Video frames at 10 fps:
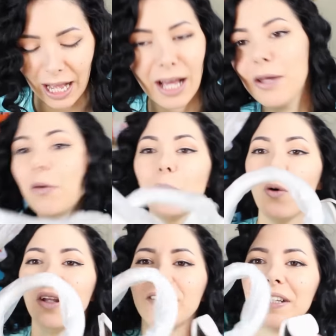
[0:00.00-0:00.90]
I
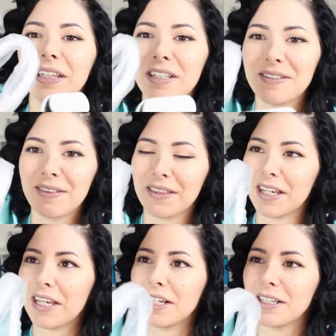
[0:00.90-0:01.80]
wanted this
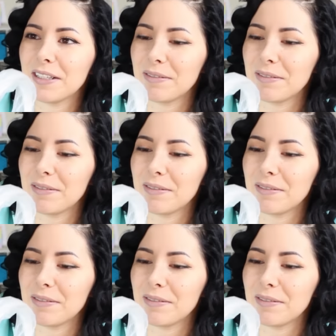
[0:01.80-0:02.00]
thing